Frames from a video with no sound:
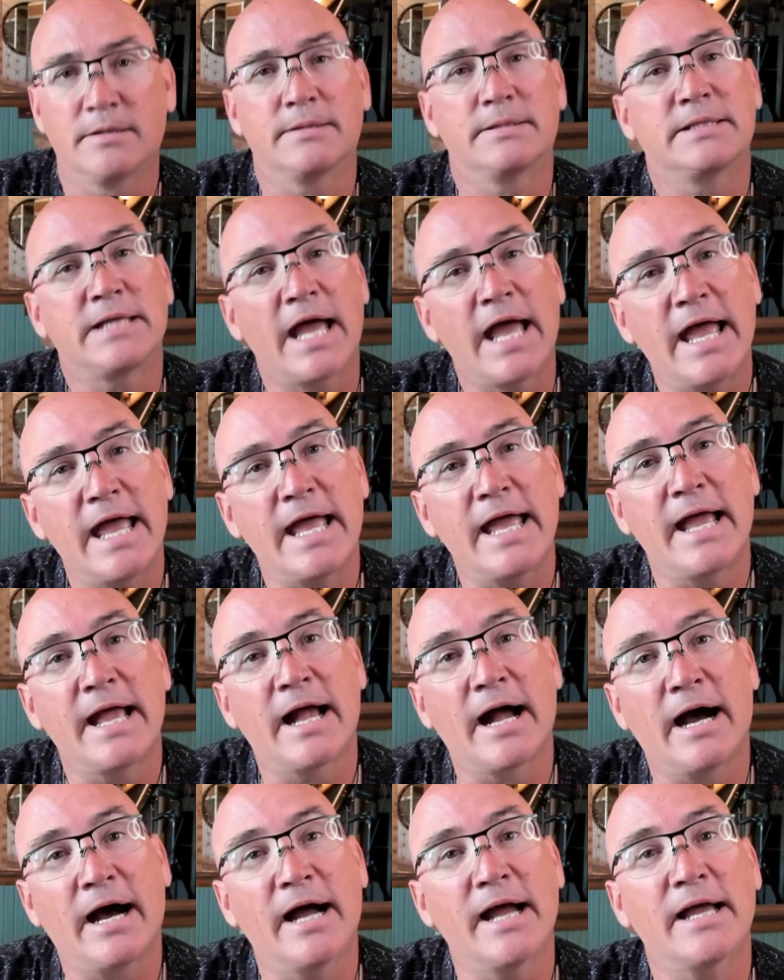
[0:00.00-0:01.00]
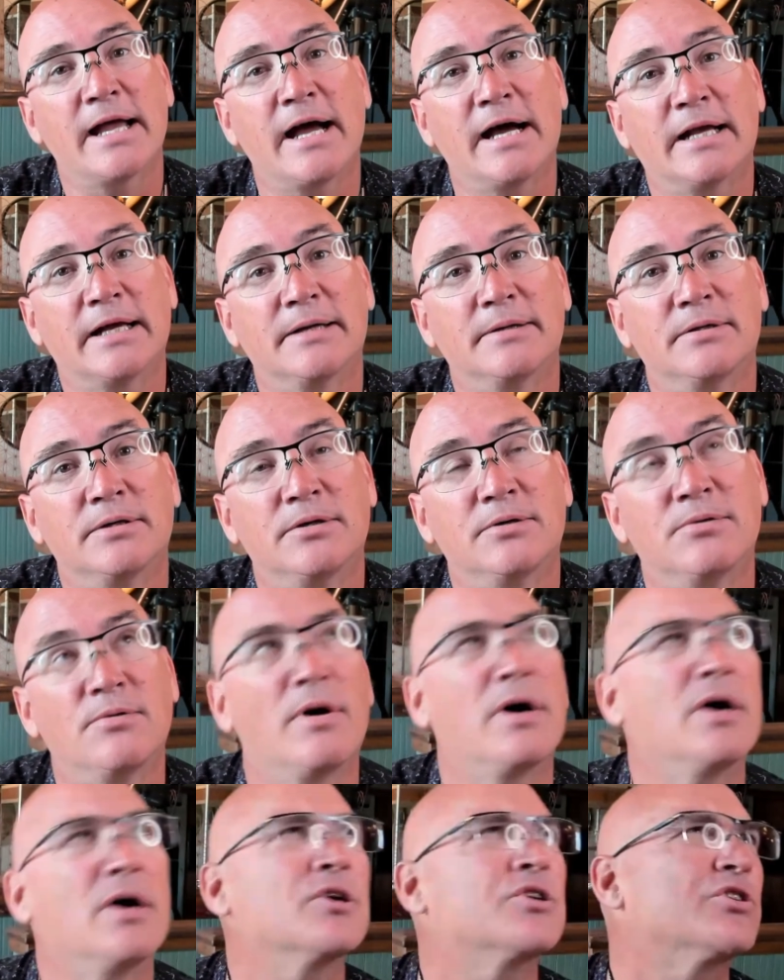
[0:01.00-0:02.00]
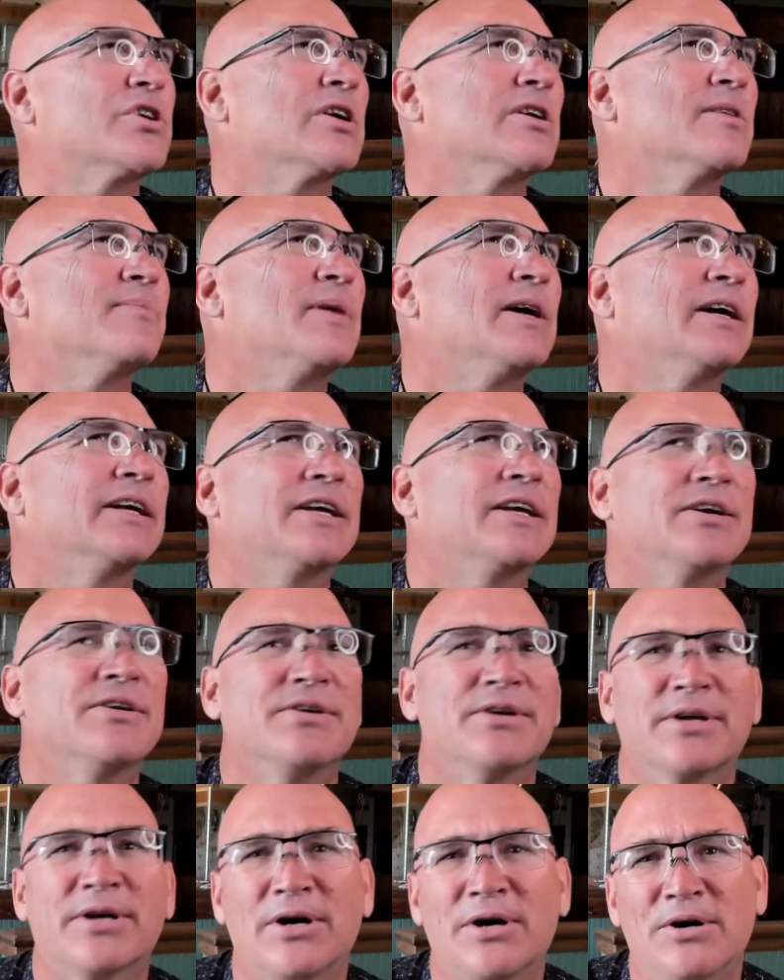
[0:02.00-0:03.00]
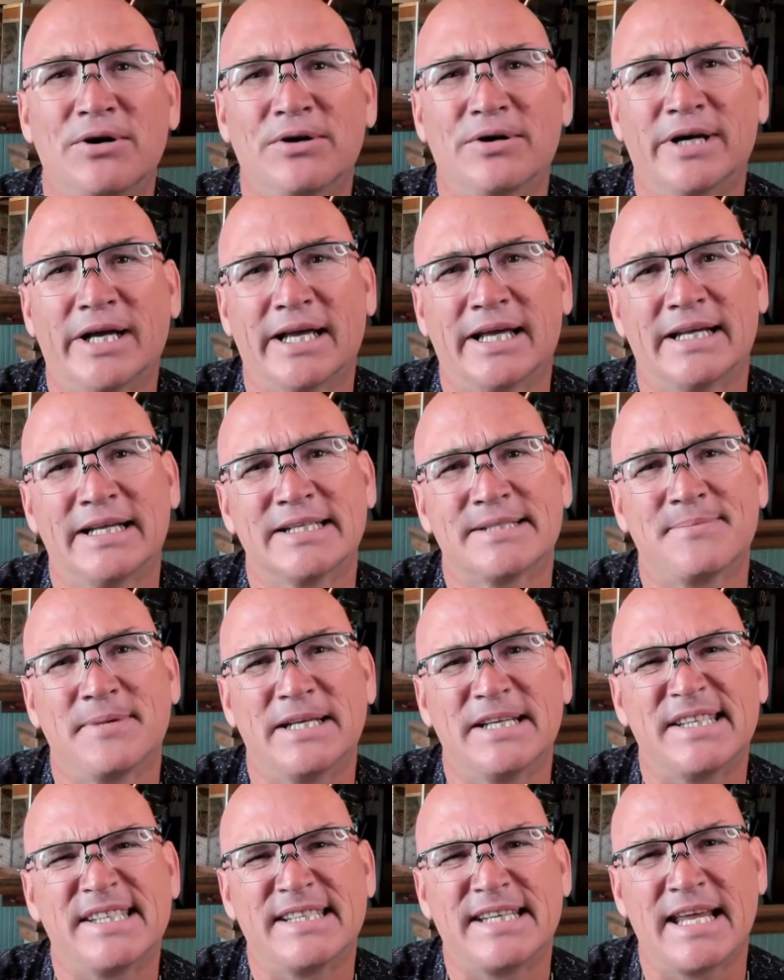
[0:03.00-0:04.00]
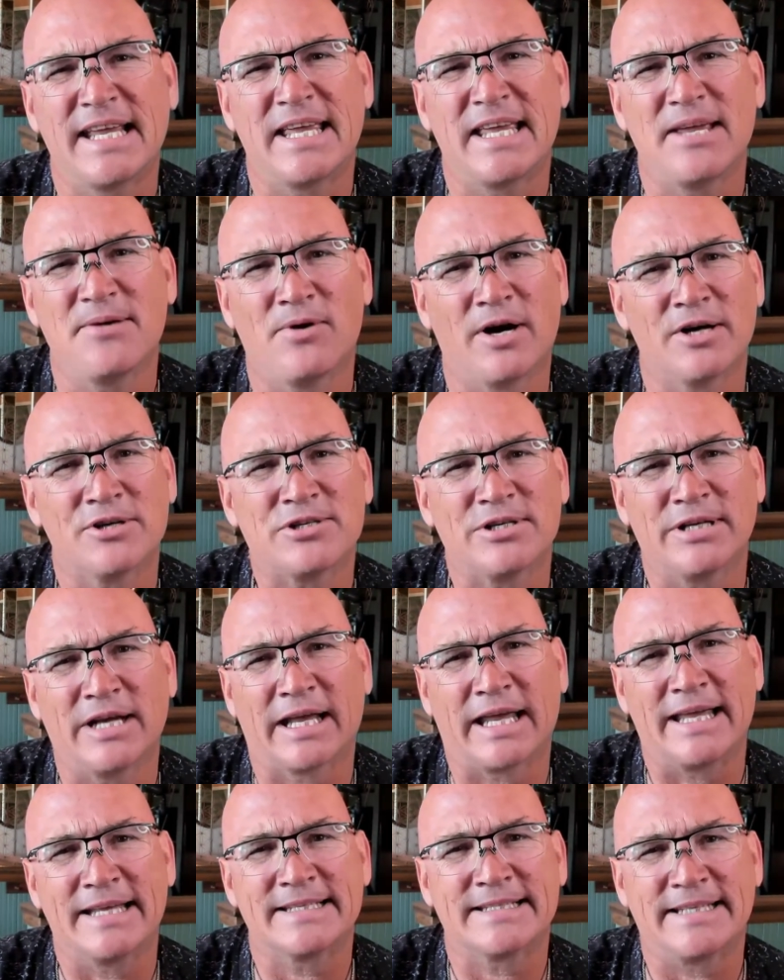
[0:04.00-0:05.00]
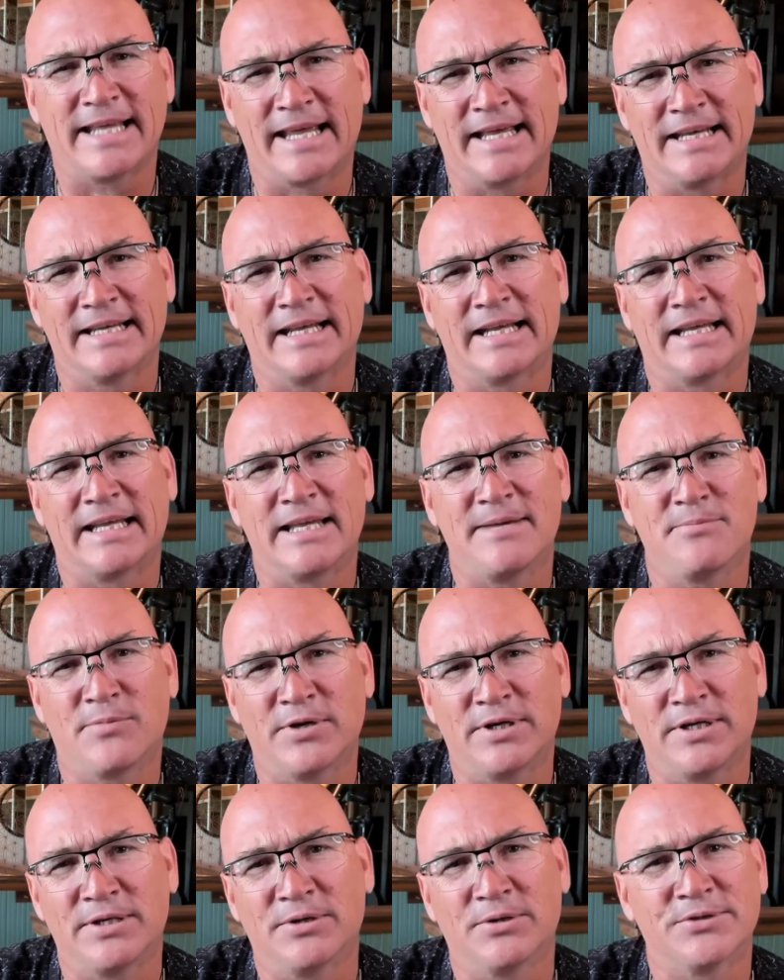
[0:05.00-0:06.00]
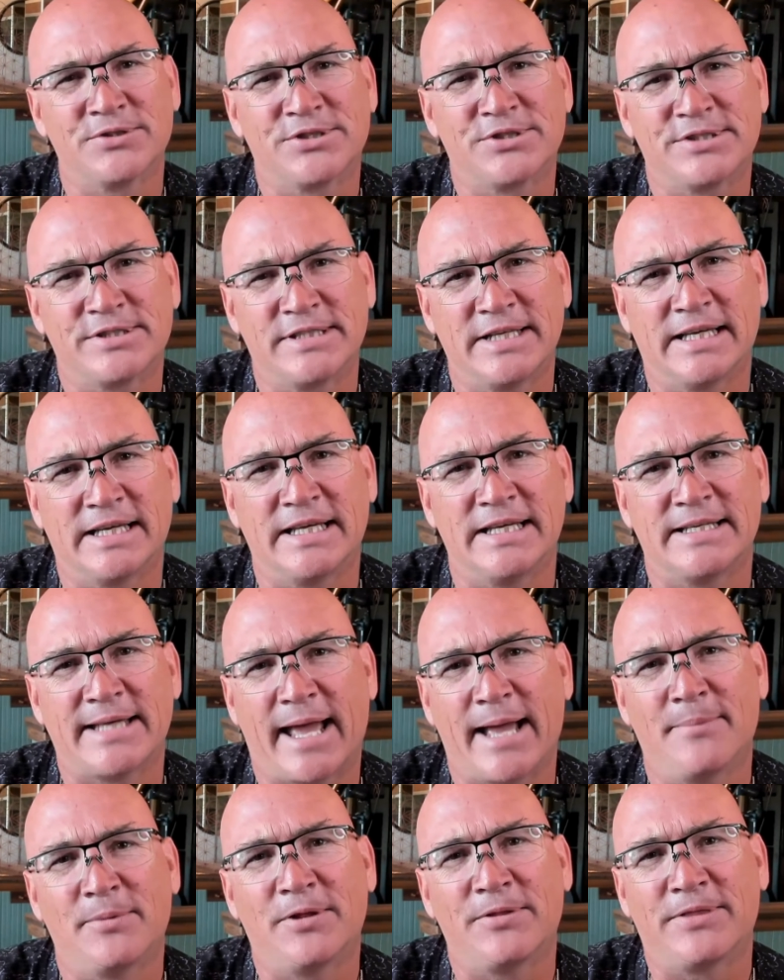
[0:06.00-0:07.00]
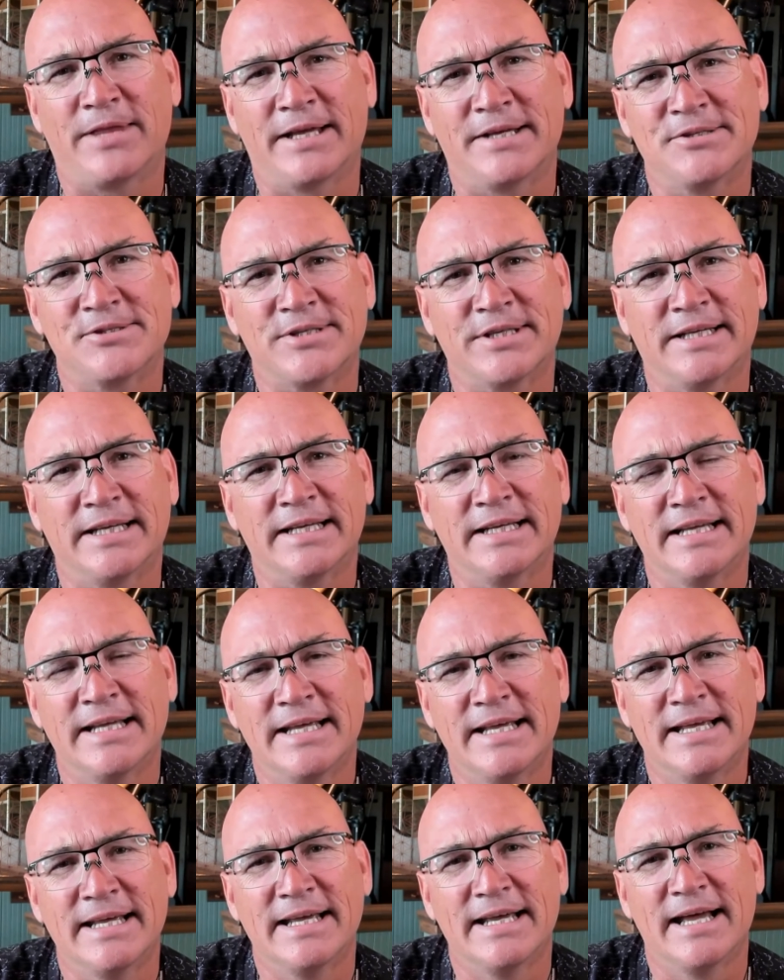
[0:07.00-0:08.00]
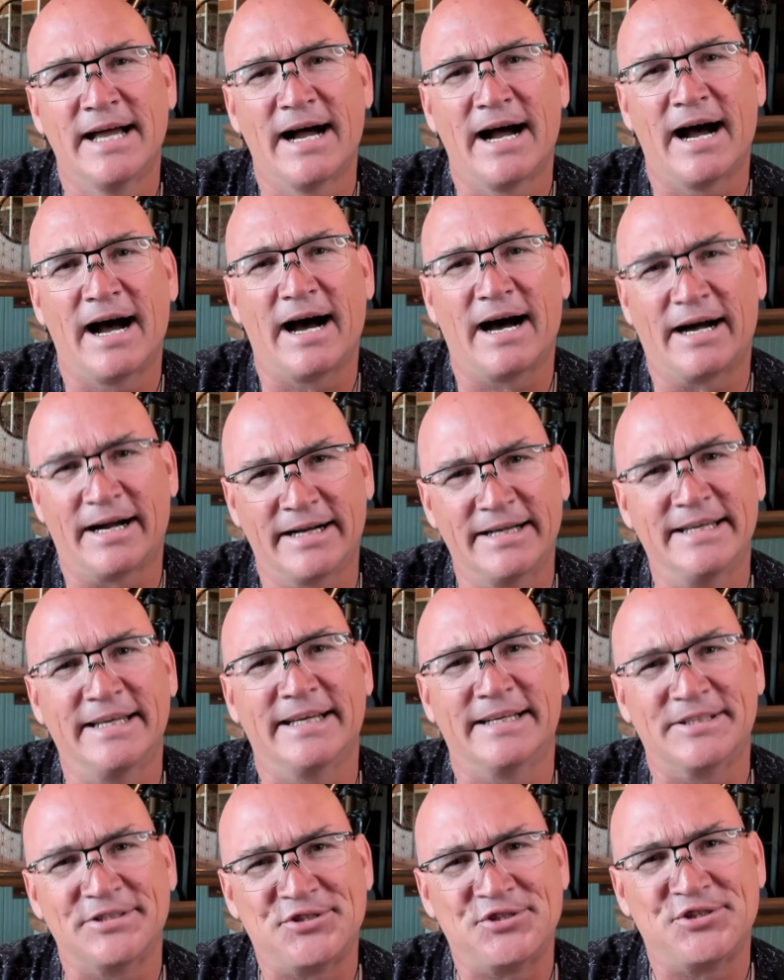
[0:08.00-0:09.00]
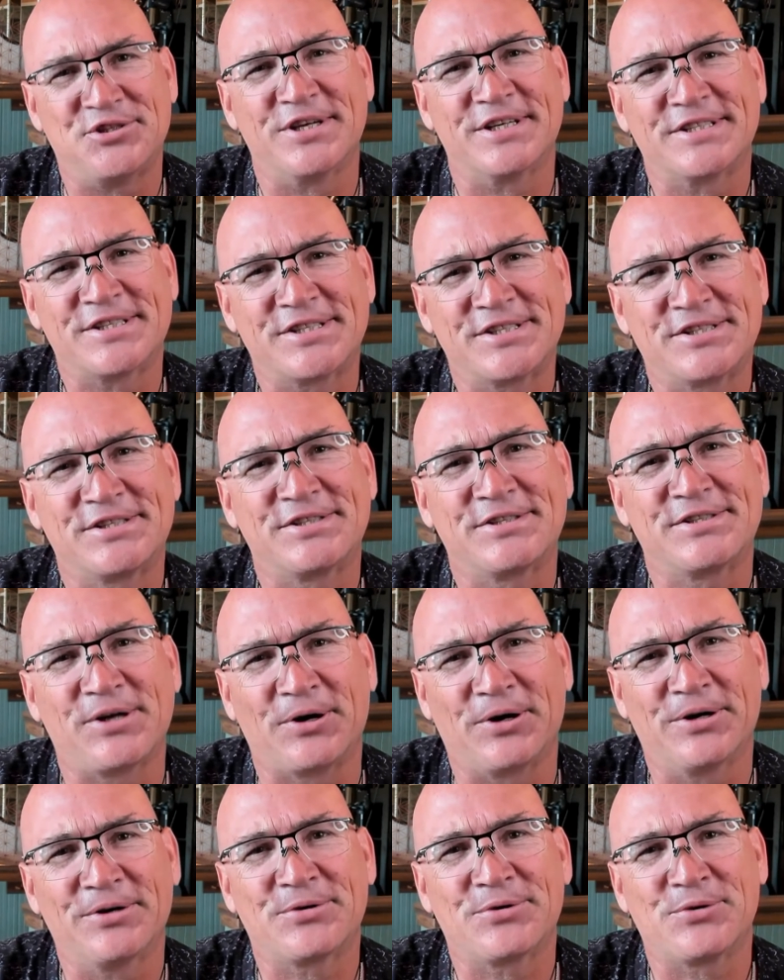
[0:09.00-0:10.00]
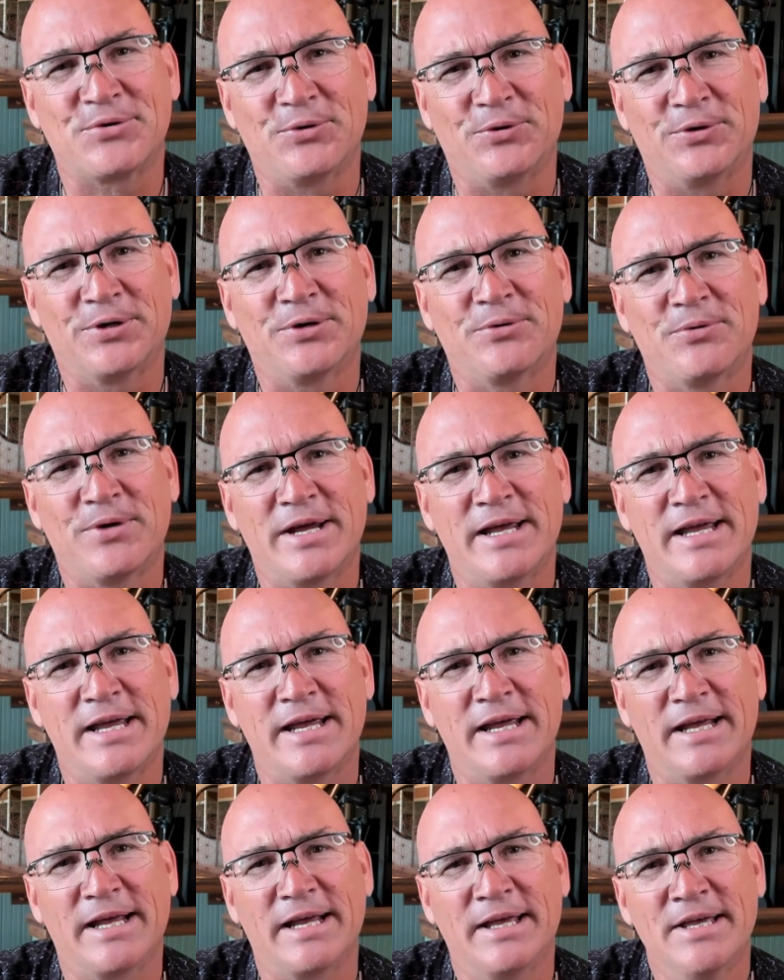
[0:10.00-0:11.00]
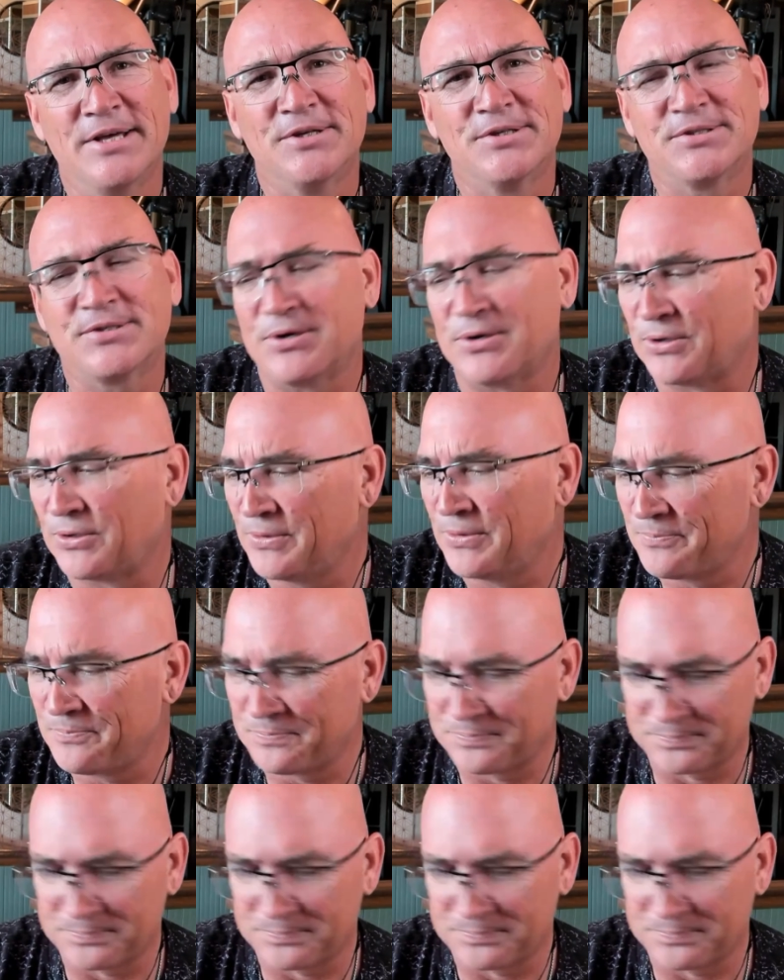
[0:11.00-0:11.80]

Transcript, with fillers: Dang, I got a new washer here about a year ago, and it's been a stinky washer, and I can't stand it. I keep putting those stinky tablet things in it. I need to just start throwing a ring. So